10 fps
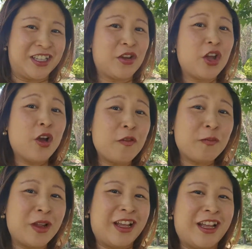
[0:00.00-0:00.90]
So I hope
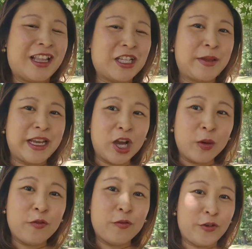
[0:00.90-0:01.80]
that's been
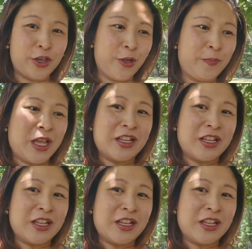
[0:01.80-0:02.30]
helpful for you